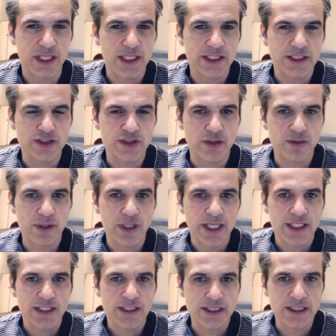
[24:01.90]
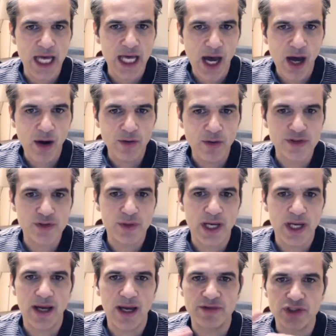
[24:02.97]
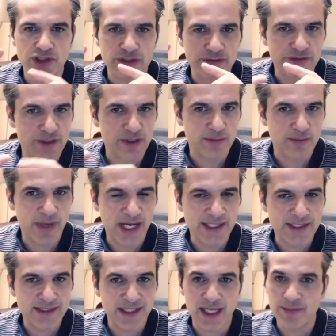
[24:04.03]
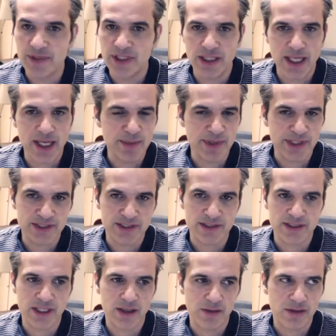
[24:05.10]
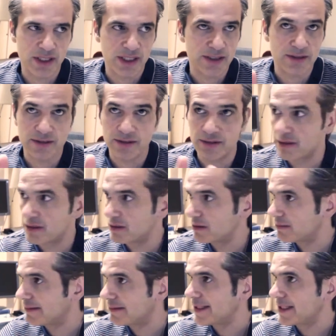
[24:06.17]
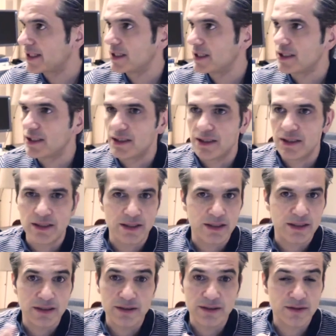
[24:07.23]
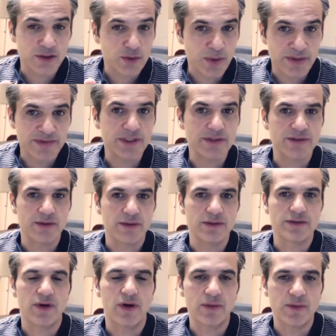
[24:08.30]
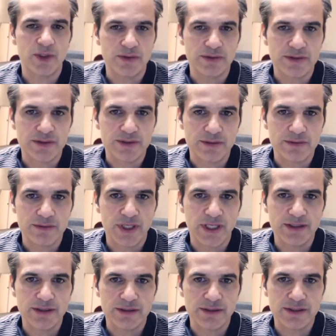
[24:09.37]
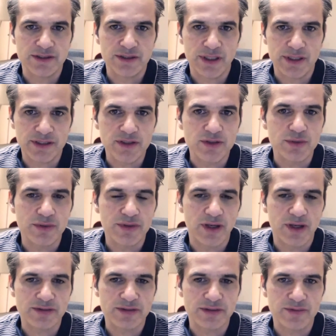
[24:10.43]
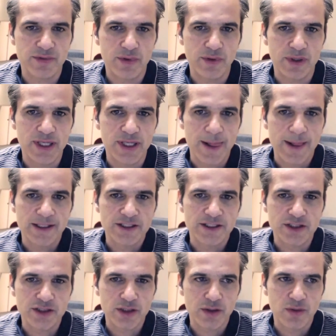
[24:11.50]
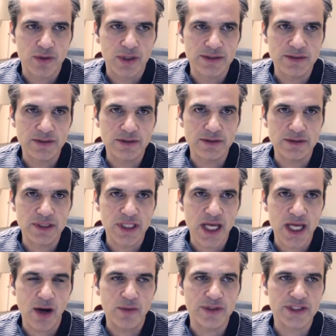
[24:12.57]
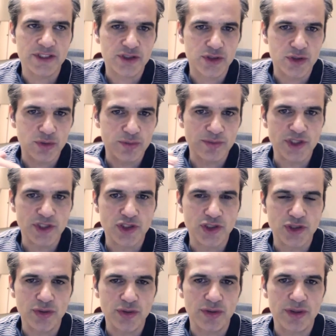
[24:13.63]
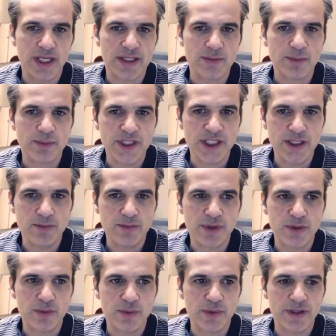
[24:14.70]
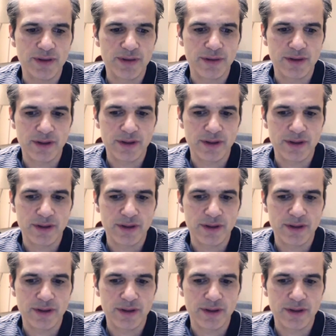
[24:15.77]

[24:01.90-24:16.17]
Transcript: Mm-hmm. So now you have a shift in mindset. I mean, Apex is now like 12 years old almost, right? It started in 2004. So now it's so mature, and people with